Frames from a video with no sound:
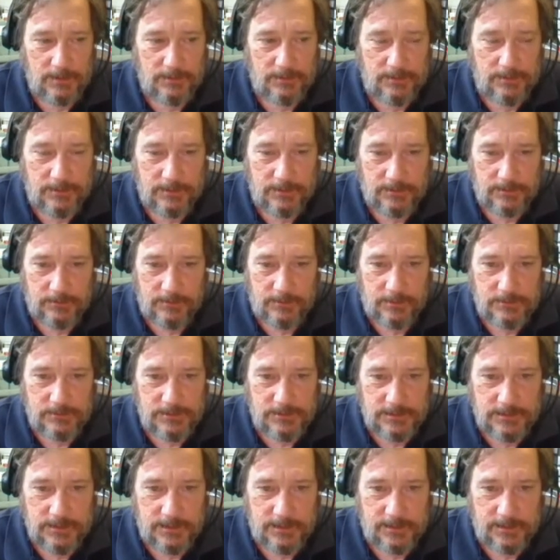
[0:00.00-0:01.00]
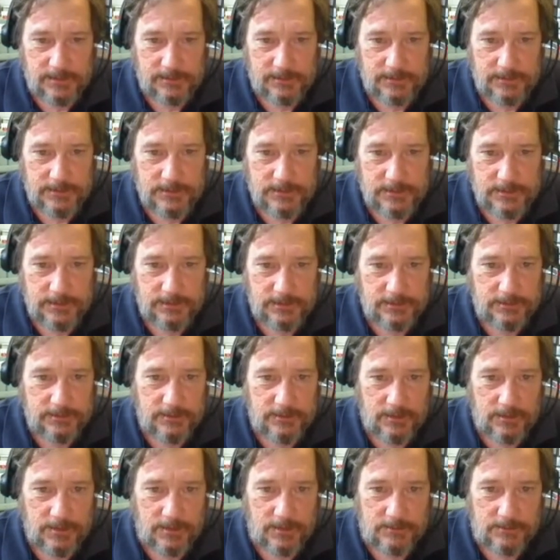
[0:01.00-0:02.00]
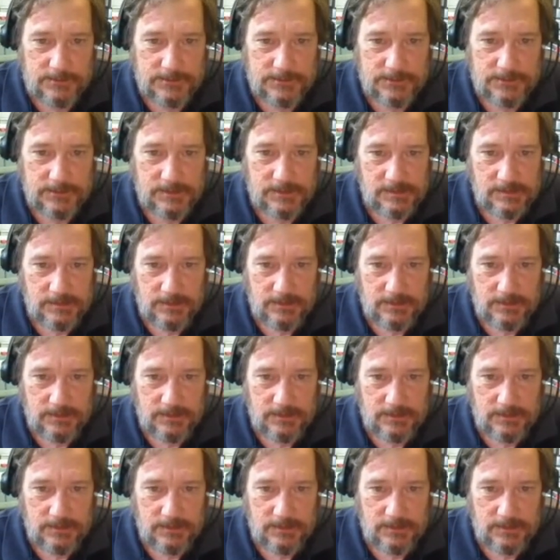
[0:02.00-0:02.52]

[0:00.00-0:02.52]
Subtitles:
that grow genetically engineered crops.